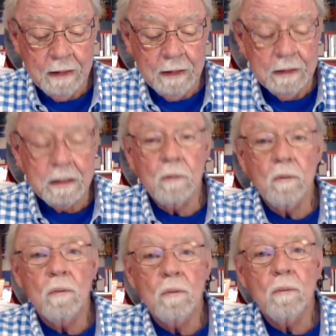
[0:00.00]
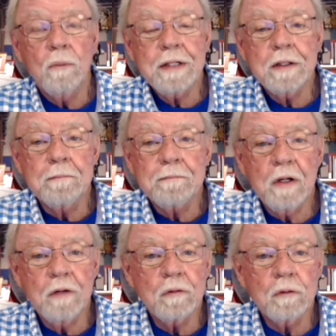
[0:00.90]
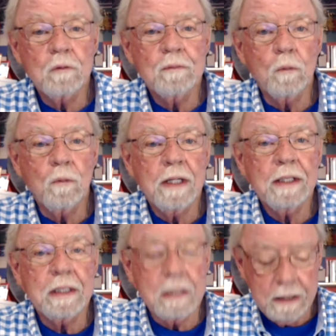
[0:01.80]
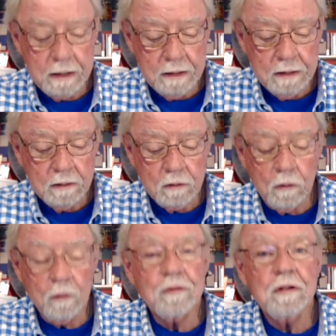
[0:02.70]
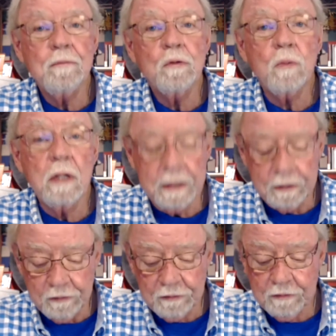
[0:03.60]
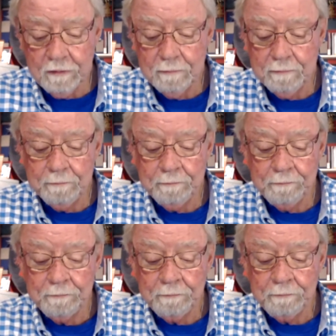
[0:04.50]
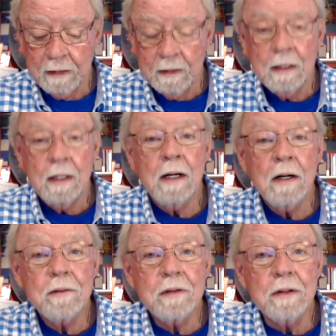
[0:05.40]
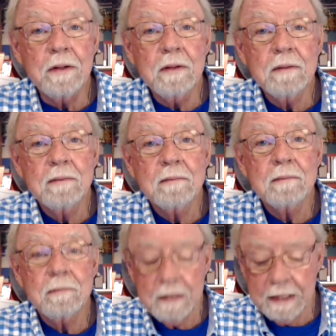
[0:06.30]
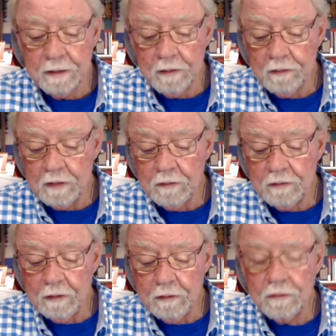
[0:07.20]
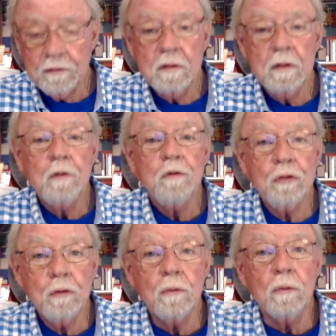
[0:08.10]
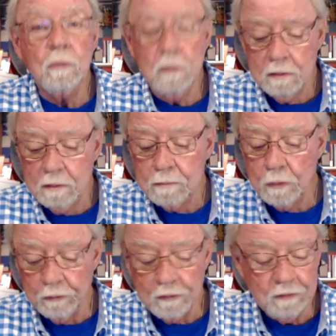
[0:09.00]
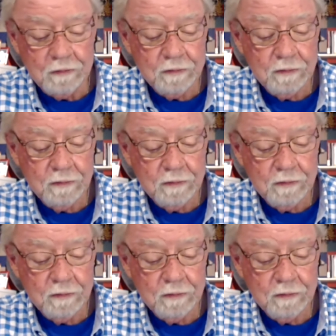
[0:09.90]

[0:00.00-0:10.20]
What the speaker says: Now, we can puzzle over why God calls him twice. Are there, at this instance, two Moses?